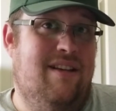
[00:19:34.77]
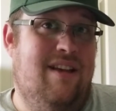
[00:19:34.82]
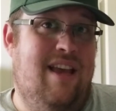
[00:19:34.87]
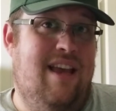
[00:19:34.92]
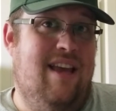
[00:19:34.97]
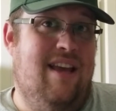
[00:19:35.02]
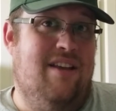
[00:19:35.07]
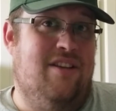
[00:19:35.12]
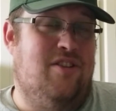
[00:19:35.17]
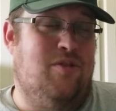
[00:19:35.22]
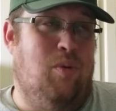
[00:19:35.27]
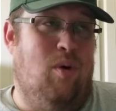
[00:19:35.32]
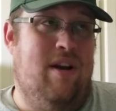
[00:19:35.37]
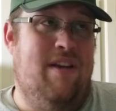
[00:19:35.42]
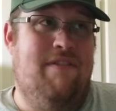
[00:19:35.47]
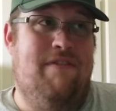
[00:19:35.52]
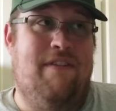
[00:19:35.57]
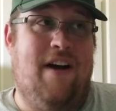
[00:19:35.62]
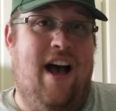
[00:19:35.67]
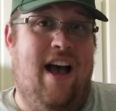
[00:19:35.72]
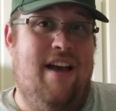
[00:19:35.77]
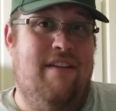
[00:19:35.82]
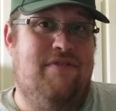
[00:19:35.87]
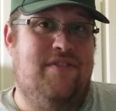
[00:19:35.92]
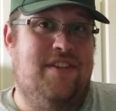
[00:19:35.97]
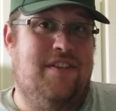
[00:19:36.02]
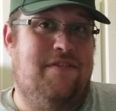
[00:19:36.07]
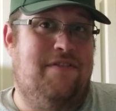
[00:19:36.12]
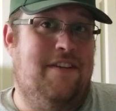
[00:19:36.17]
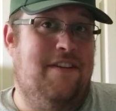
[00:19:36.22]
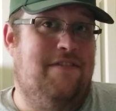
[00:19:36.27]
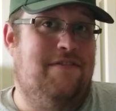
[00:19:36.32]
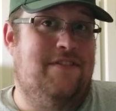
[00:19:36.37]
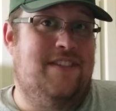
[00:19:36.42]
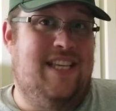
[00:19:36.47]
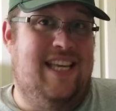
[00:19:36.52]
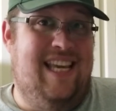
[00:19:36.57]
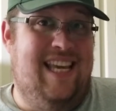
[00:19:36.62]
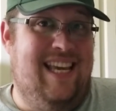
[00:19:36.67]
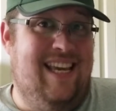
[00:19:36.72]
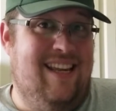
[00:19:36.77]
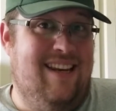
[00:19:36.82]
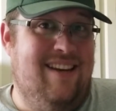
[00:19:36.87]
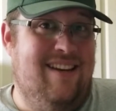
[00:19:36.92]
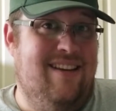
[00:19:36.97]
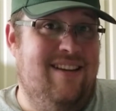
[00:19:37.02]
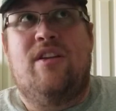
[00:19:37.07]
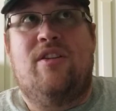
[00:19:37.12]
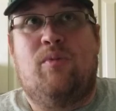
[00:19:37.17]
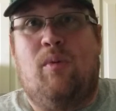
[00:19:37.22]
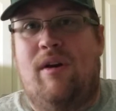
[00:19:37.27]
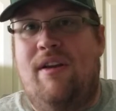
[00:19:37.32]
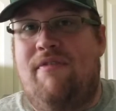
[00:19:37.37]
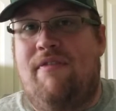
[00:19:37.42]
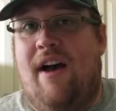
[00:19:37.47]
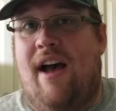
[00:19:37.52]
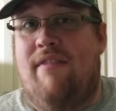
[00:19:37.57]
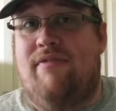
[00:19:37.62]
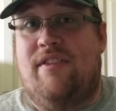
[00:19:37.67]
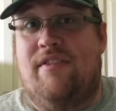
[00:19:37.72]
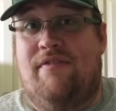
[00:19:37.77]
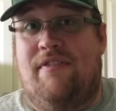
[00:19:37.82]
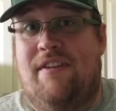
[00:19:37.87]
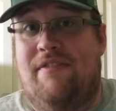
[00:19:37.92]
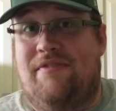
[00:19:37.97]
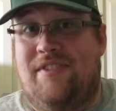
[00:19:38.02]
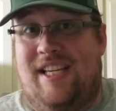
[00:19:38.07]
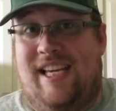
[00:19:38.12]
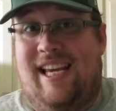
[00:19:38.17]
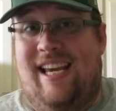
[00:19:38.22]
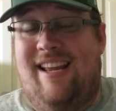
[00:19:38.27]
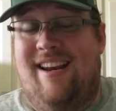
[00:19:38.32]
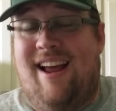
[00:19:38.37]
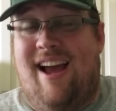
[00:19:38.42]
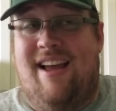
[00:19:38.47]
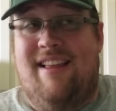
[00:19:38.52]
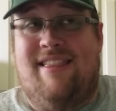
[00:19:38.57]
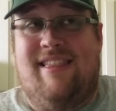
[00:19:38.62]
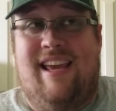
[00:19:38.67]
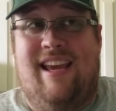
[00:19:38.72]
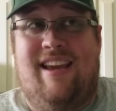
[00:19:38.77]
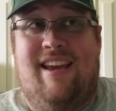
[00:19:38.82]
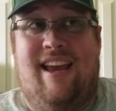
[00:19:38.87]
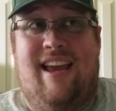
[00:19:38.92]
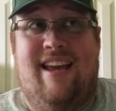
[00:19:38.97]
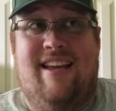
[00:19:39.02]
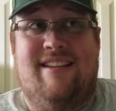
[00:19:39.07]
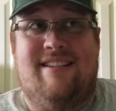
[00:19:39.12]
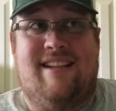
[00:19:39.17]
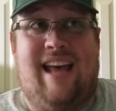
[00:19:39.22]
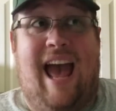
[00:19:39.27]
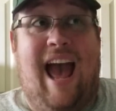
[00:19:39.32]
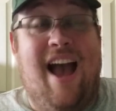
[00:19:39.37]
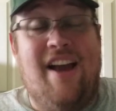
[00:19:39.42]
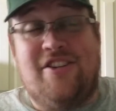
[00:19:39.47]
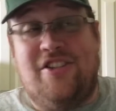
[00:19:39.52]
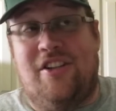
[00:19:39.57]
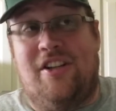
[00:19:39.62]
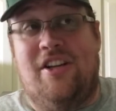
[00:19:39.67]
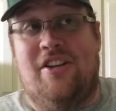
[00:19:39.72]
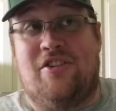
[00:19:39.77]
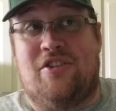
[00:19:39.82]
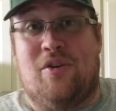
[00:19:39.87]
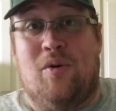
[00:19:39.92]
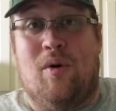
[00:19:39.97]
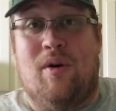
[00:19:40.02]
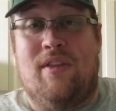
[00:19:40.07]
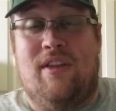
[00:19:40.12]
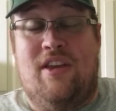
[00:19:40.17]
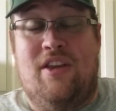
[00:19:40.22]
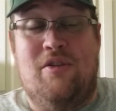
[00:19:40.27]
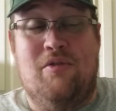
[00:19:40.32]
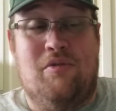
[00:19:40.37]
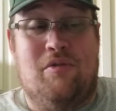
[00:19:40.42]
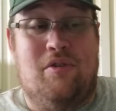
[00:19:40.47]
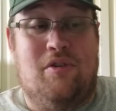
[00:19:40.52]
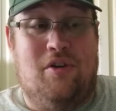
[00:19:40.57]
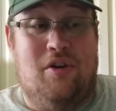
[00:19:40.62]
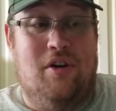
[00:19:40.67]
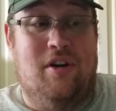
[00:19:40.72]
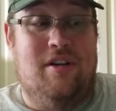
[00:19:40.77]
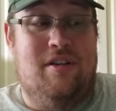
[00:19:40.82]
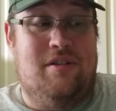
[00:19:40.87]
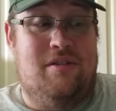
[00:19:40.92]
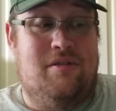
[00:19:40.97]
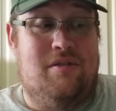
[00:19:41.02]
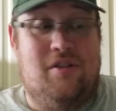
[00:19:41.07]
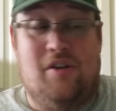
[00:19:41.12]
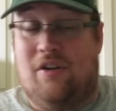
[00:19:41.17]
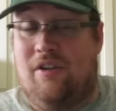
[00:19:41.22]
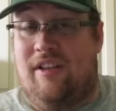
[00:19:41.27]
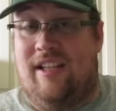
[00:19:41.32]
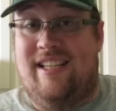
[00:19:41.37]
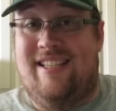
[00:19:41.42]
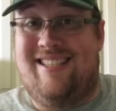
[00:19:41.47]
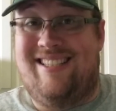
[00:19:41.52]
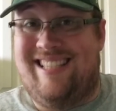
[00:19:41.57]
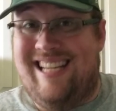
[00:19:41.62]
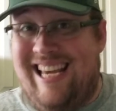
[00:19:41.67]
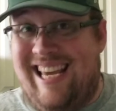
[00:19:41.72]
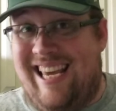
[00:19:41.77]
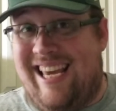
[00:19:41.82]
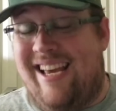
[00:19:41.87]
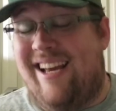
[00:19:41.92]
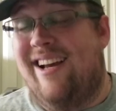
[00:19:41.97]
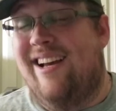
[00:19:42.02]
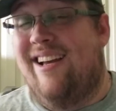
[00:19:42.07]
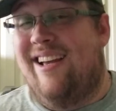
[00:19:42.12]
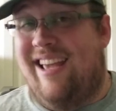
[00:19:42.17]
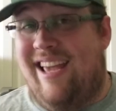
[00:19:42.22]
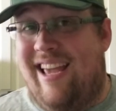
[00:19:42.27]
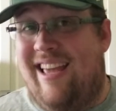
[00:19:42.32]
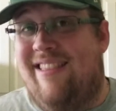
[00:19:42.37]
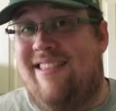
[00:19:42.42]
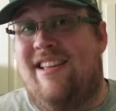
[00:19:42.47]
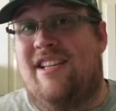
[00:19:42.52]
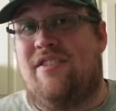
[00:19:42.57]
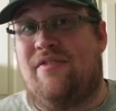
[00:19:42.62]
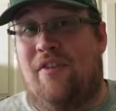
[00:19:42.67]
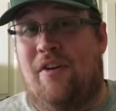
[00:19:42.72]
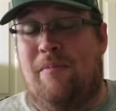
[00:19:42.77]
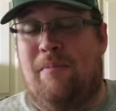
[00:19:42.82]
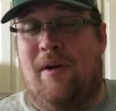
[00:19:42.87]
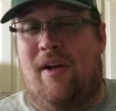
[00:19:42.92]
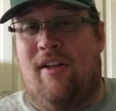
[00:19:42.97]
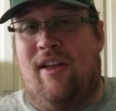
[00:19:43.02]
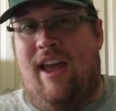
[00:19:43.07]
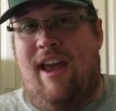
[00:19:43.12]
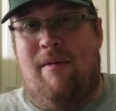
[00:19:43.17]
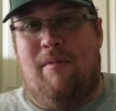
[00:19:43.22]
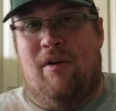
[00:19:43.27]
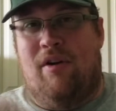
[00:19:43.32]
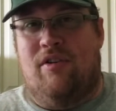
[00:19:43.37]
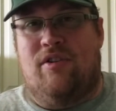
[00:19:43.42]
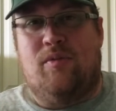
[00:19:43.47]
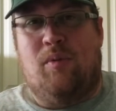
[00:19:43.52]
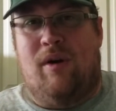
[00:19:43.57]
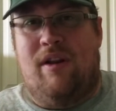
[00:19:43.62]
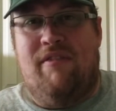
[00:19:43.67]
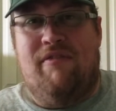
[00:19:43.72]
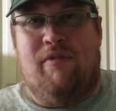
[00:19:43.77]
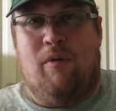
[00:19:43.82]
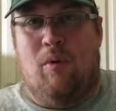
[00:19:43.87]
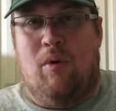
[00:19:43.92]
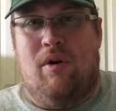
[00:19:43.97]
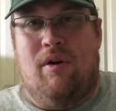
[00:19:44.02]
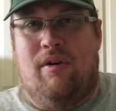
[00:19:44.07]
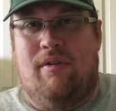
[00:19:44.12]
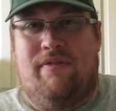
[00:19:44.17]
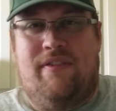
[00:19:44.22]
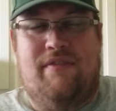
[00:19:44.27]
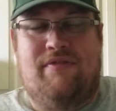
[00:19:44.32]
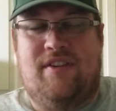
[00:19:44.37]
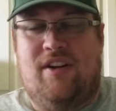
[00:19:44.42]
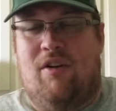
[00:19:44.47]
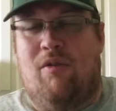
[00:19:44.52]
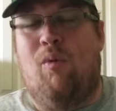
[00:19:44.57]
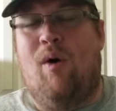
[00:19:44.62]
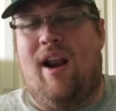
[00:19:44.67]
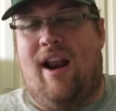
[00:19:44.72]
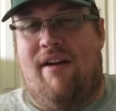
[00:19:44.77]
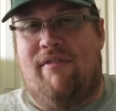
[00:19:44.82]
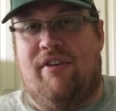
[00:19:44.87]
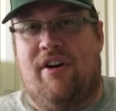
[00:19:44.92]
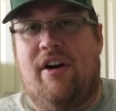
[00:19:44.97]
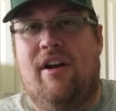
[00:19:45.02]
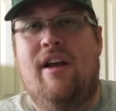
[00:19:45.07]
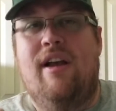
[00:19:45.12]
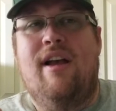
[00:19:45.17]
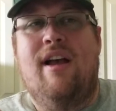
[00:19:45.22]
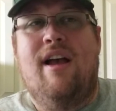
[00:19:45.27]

25-15. 25-15, I think, is actually a score that you could certainly see in this football game, or 24-15 or whatever.